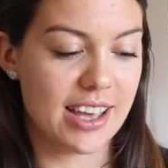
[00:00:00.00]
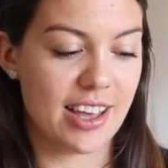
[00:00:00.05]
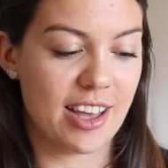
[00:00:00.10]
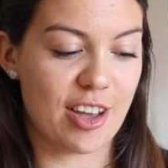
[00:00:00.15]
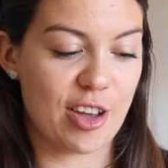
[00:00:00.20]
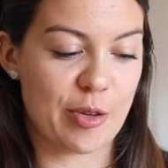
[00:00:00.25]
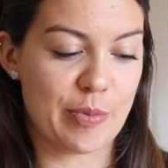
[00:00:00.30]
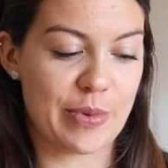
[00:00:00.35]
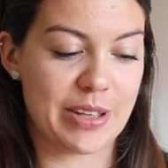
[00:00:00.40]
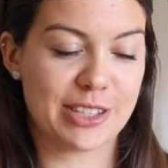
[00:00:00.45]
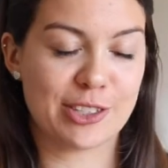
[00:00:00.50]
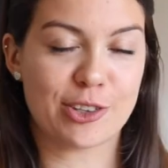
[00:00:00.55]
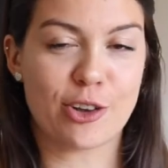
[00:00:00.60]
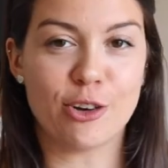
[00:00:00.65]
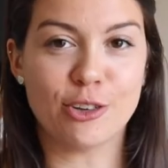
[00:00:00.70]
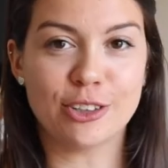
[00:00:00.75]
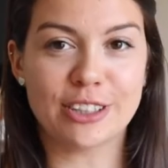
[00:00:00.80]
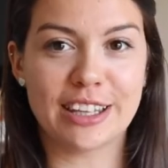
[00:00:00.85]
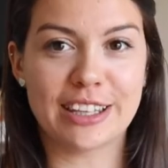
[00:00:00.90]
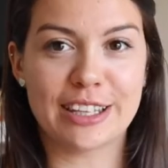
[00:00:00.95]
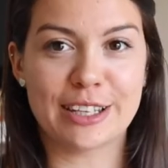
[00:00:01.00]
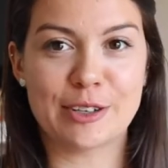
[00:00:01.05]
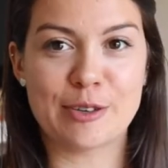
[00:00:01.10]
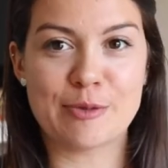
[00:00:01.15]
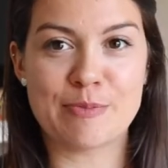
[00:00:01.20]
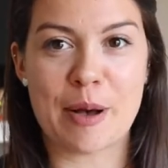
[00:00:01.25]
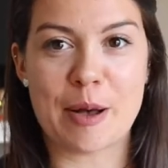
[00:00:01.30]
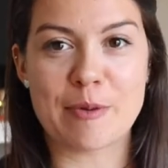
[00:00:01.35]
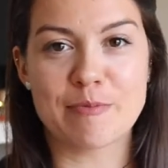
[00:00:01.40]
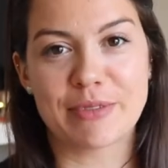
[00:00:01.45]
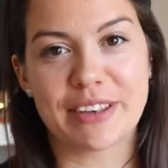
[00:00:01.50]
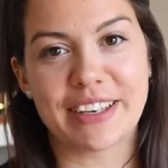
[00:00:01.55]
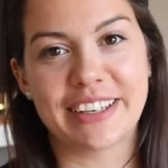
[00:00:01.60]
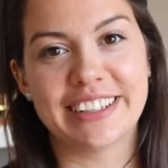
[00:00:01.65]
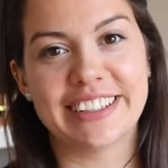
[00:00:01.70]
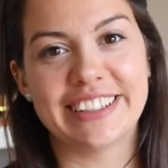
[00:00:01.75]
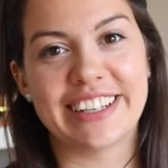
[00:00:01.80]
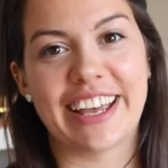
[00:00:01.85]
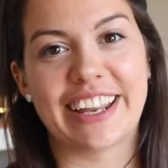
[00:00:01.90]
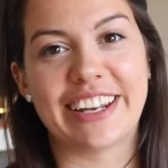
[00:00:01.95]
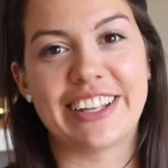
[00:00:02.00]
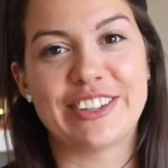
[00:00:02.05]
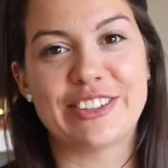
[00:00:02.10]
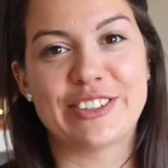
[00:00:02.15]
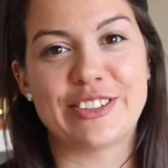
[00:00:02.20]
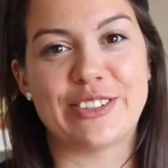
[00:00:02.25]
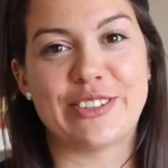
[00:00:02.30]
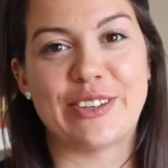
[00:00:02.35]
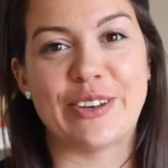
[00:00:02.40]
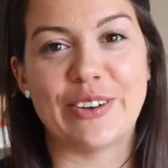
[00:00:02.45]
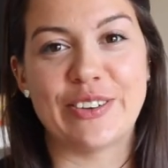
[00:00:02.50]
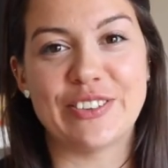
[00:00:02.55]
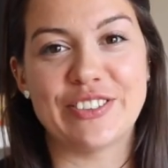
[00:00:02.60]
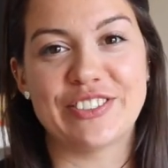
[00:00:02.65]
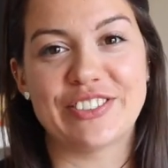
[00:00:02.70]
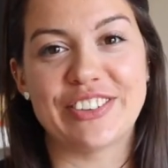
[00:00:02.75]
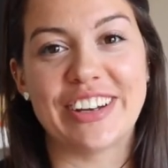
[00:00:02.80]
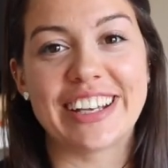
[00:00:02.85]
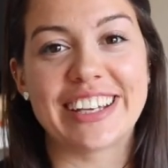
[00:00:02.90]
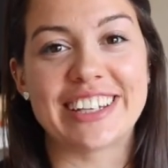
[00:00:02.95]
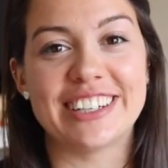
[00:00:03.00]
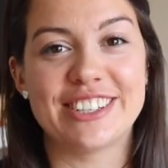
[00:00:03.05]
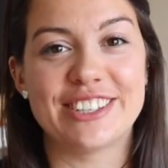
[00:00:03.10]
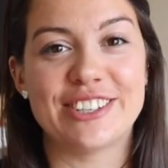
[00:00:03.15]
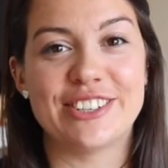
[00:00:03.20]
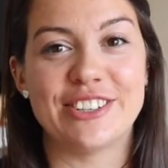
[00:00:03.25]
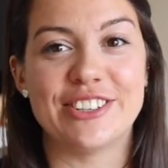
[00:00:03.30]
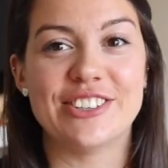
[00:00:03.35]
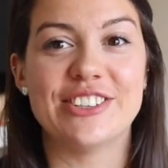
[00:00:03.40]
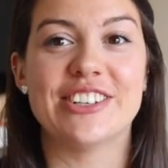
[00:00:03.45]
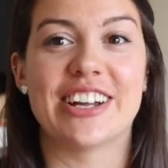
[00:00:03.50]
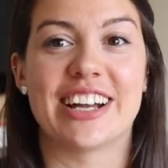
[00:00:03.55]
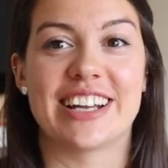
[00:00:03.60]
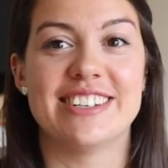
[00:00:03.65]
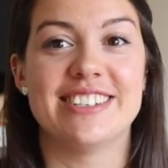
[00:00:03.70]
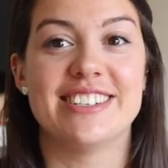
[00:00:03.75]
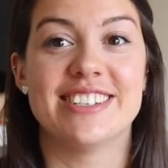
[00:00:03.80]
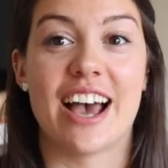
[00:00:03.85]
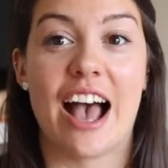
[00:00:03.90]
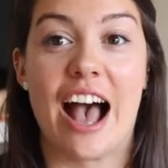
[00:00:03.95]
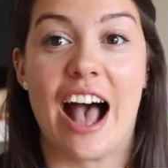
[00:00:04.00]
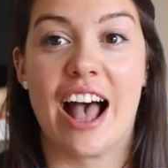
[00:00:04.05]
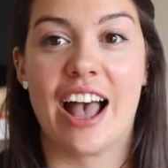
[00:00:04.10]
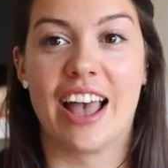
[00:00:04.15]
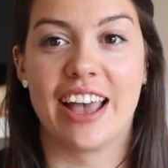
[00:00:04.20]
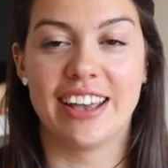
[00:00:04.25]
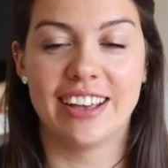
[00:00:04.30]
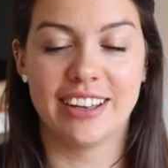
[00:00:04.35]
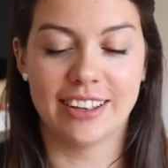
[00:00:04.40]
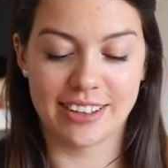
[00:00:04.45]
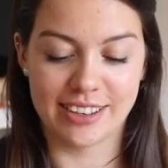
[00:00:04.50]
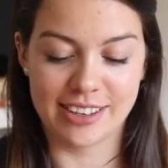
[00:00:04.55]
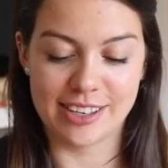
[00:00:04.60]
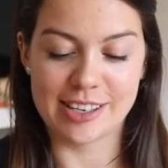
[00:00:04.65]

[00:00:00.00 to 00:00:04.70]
It's called the little pumpkin and it's so freaking cute. I die.